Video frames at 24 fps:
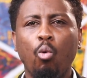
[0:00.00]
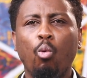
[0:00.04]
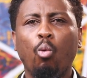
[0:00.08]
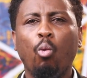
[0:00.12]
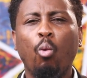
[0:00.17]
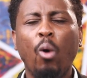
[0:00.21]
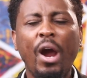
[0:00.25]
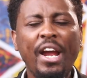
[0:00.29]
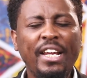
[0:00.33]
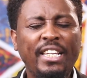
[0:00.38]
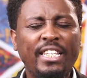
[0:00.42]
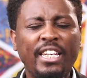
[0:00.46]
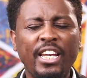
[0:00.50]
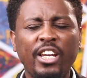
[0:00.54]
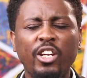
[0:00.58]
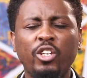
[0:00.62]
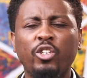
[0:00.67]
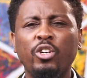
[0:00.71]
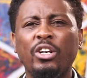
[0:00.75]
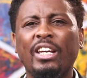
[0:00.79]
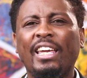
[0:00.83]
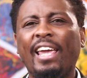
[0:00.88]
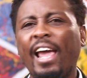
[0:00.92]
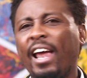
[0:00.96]
waiting
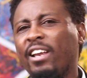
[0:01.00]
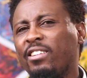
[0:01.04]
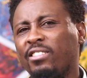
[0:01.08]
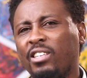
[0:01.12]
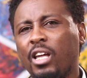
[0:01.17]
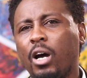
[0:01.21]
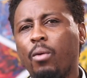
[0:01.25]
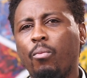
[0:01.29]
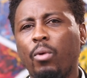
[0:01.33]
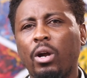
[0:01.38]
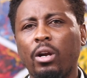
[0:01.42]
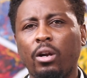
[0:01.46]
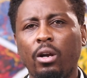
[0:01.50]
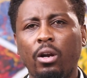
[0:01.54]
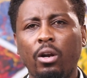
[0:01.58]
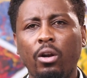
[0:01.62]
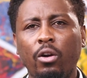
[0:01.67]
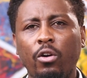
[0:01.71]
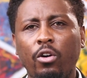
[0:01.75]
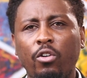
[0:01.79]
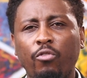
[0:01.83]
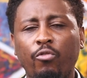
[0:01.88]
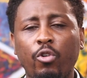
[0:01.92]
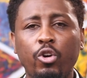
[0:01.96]
to get someone
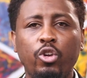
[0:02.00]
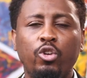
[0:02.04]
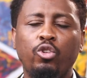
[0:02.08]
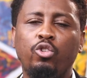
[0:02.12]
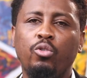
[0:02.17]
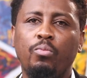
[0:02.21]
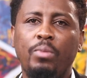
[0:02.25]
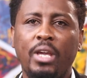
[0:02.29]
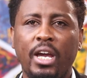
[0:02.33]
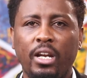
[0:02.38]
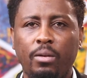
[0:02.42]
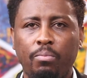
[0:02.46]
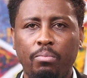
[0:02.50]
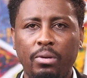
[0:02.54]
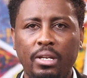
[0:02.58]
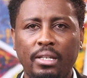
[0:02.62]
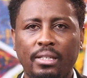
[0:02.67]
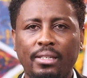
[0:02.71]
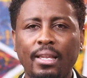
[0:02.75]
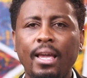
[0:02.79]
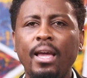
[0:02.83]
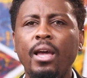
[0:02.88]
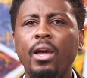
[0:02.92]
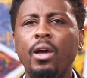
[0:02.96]
for you to be at
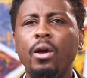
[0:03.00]
peace.